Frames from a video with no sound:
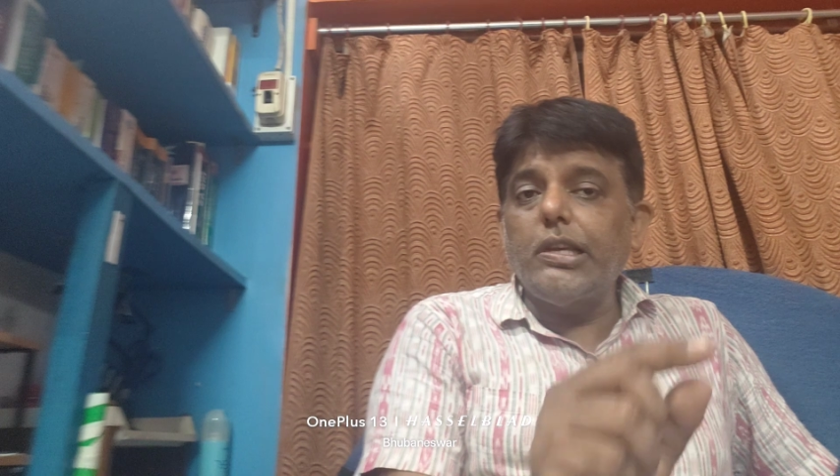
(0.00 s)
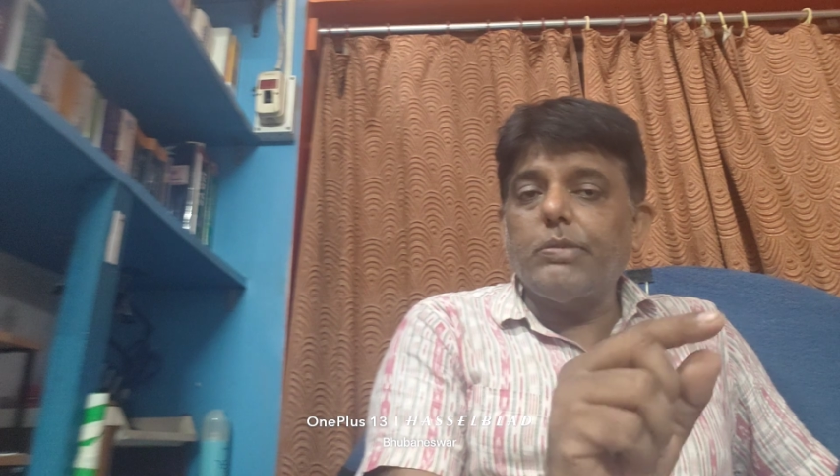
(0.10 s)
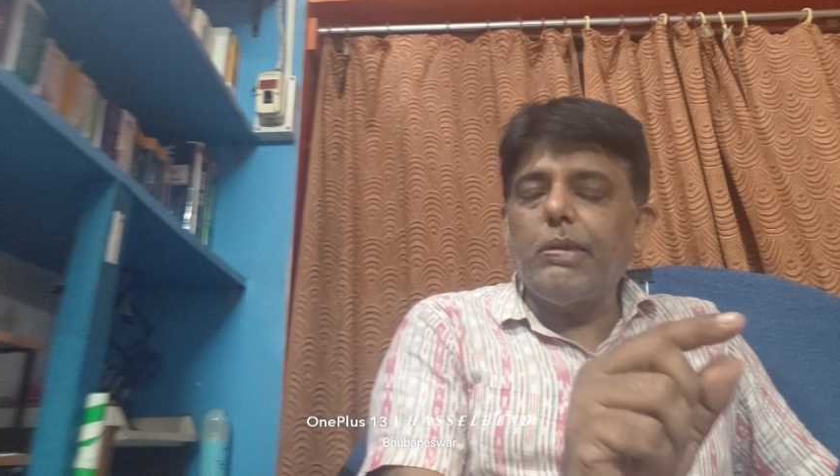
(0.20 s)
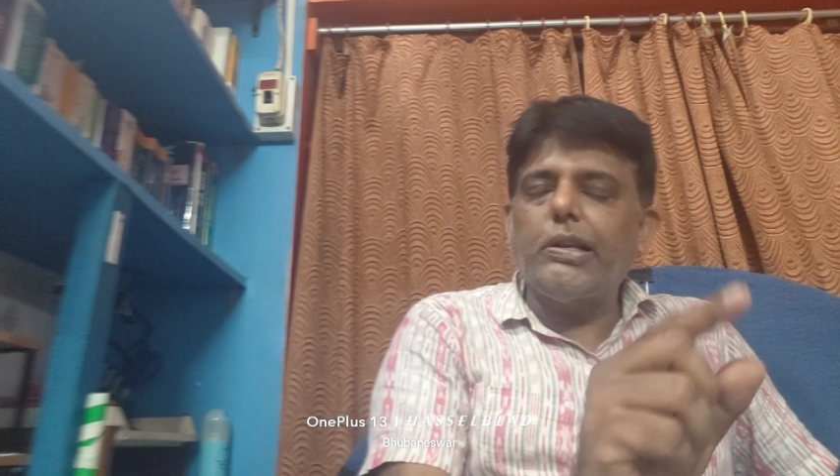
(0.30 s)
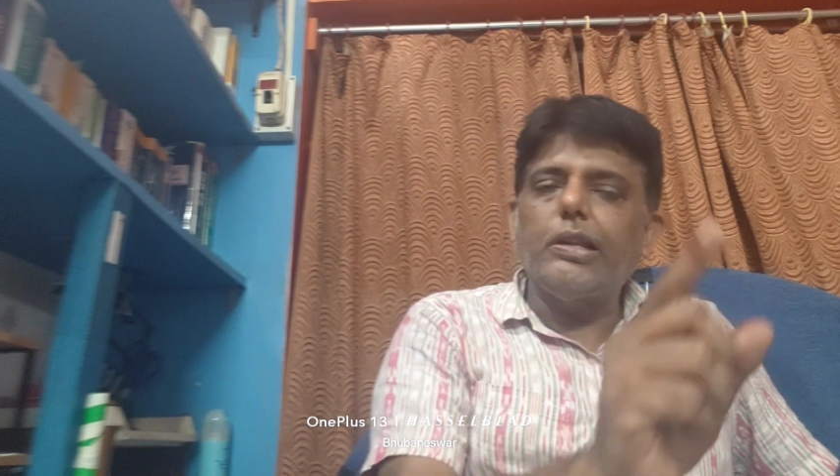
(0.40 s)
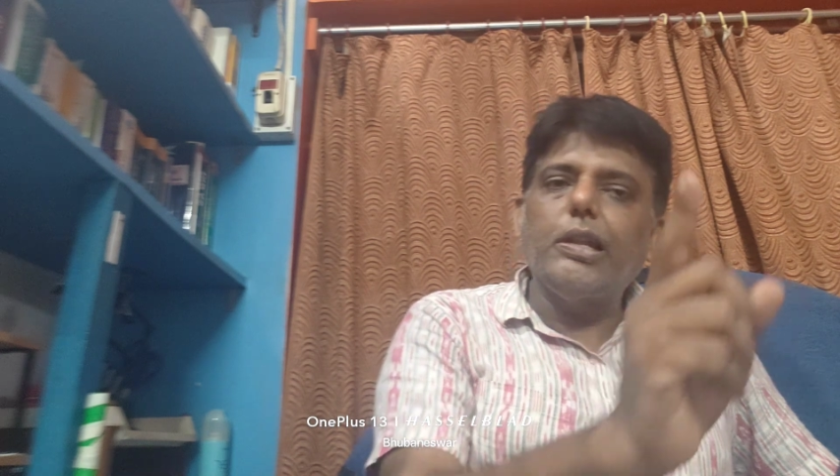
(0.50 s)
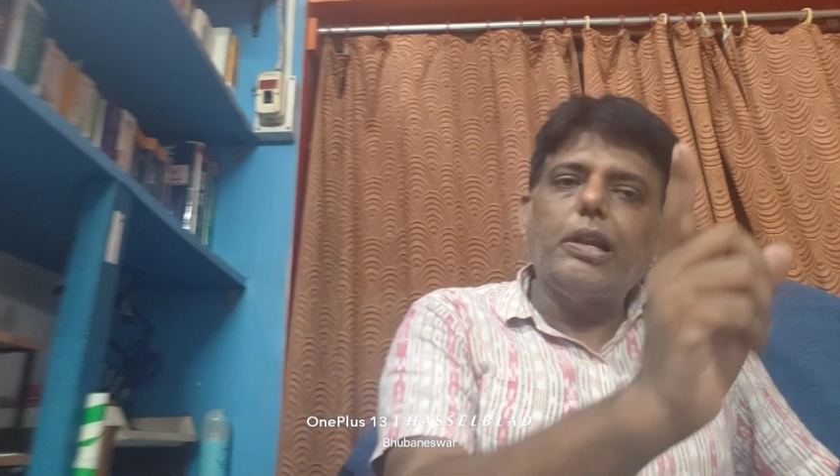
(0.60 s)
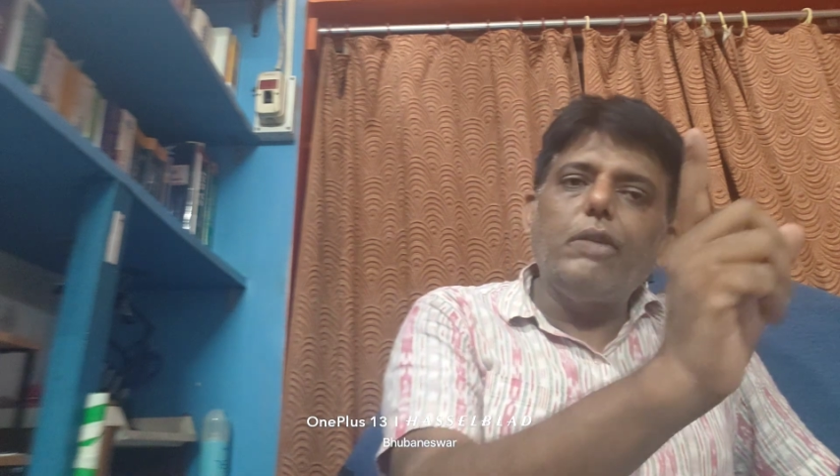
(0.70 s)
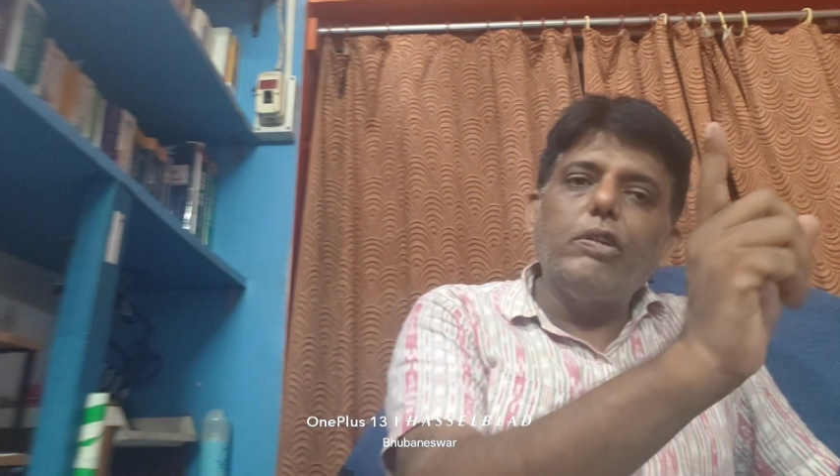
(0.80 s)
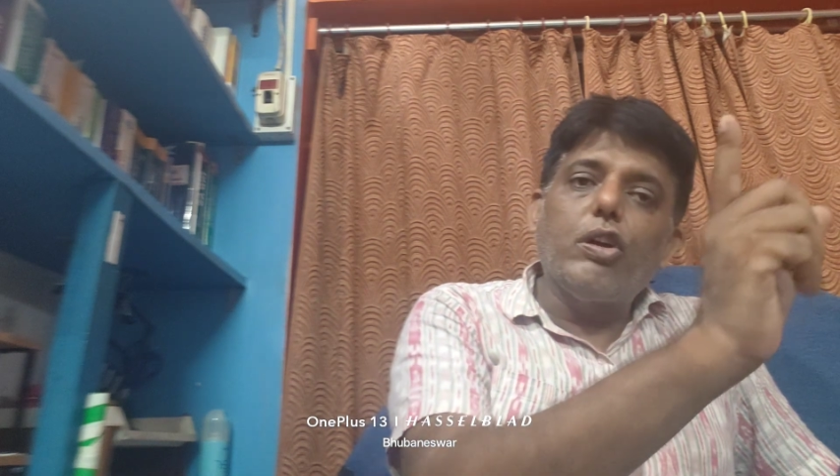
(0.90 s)
is expected
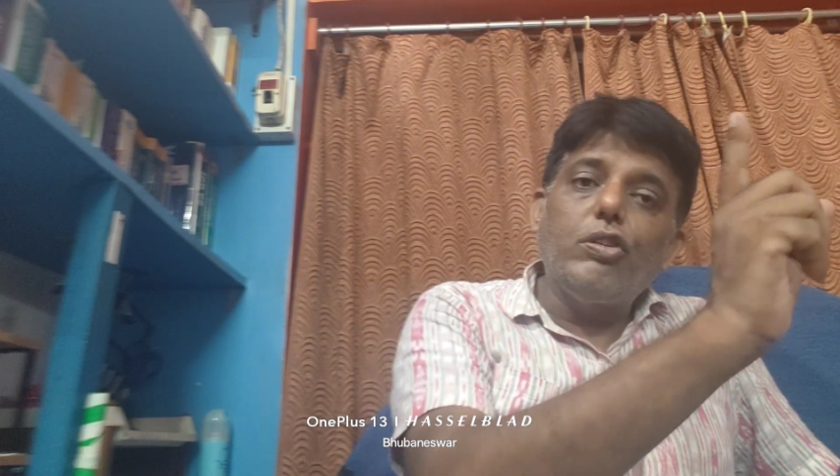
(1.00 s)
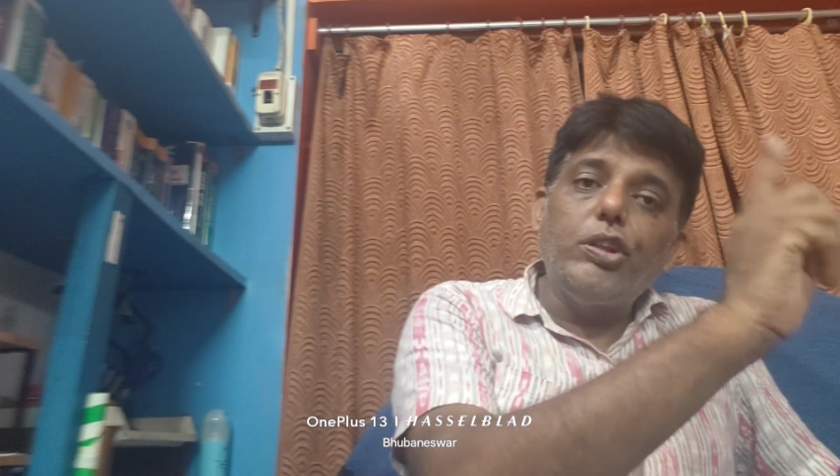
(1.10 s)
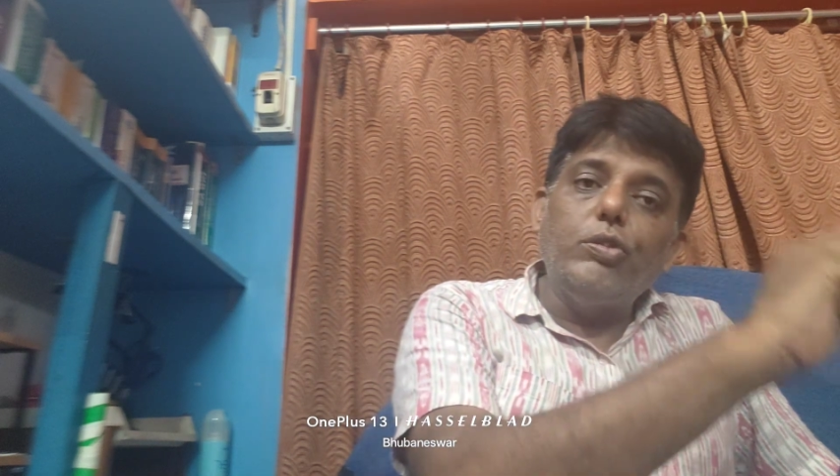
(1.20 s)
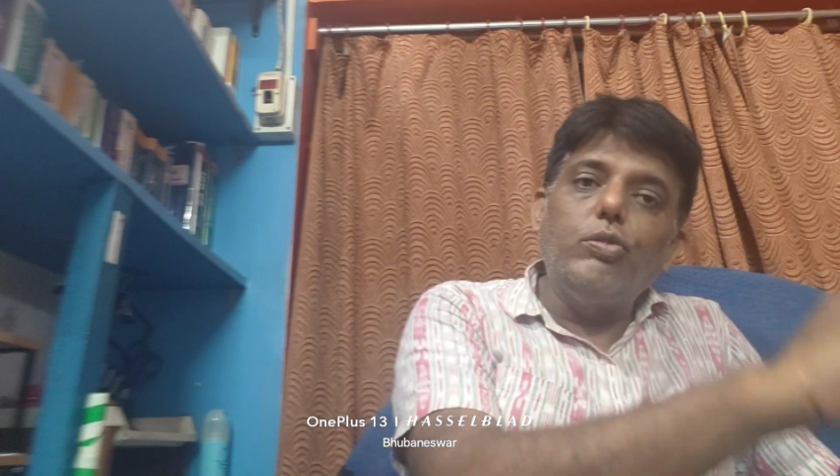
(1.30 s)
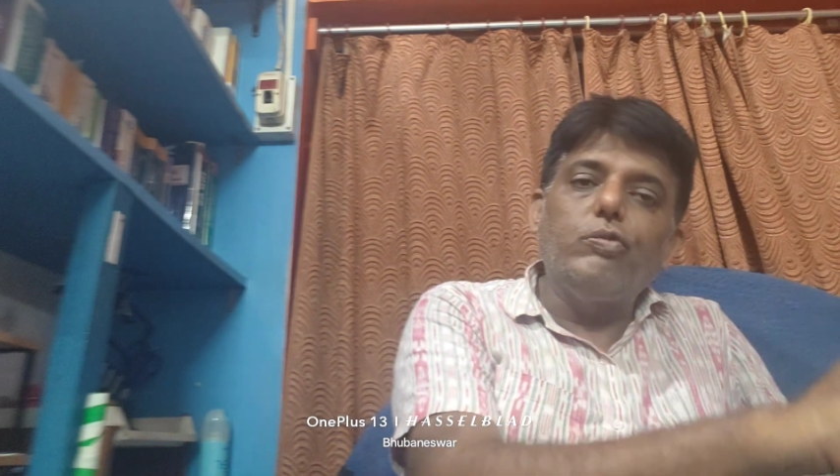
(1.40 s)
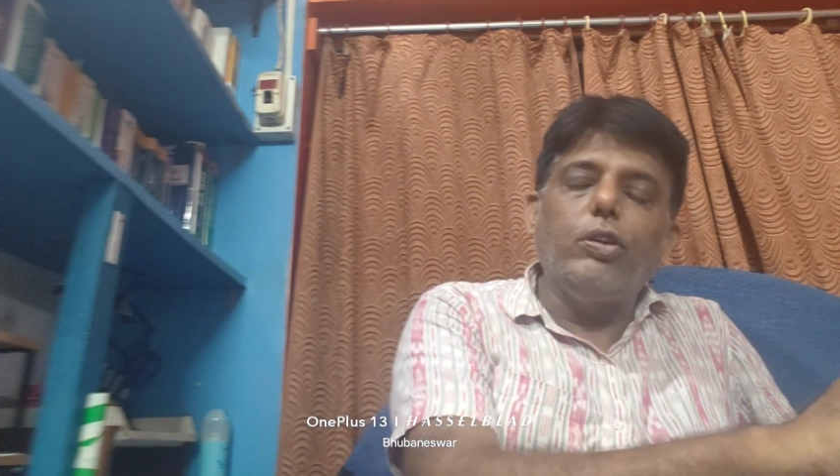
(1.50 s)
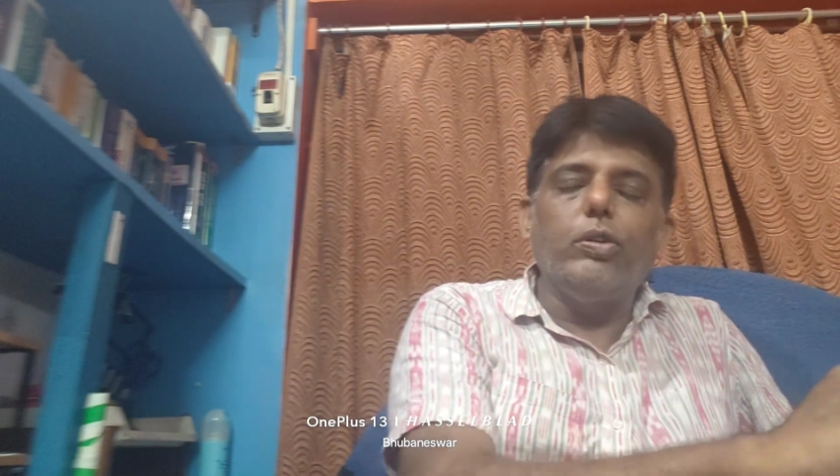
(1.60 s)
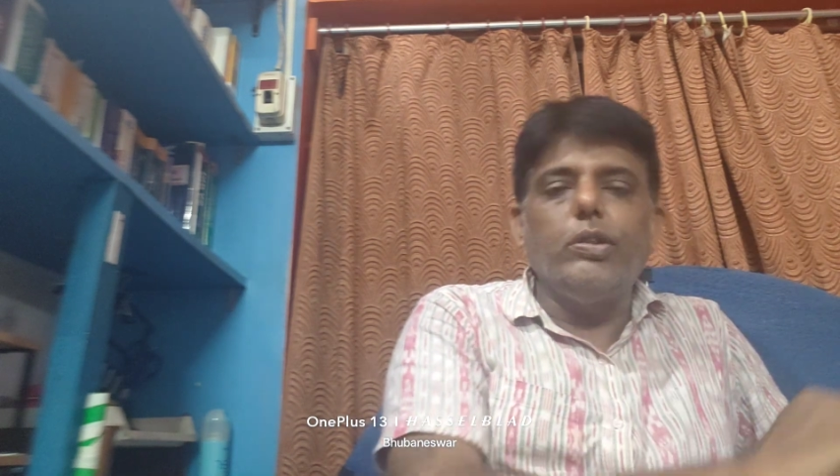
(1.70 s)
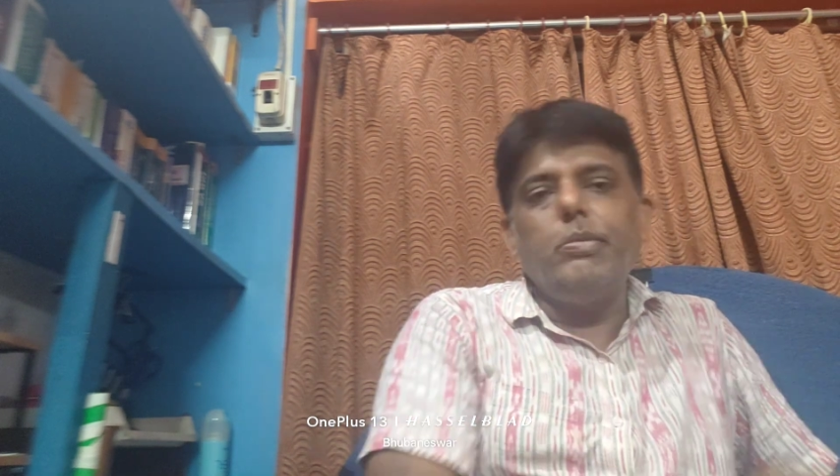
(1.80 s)
that I will continue to follow